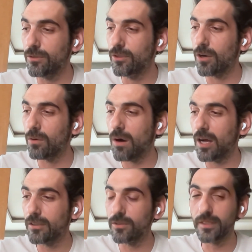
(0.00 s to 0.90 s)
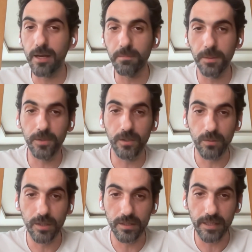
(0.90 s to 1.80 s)
we don't want to tell people
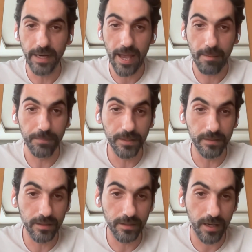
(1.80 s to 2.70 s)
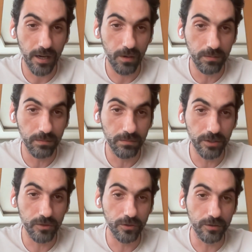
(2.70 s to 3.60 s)
what an app is and how
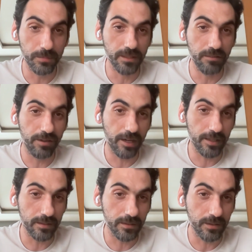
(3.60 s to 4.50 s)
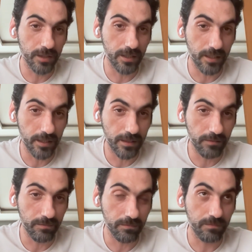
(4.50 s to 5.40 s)
it should be defined.
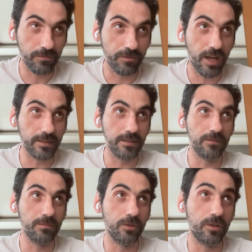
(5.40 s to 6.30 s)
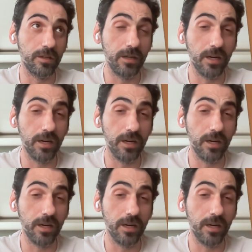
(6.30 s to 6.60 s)
Flux is more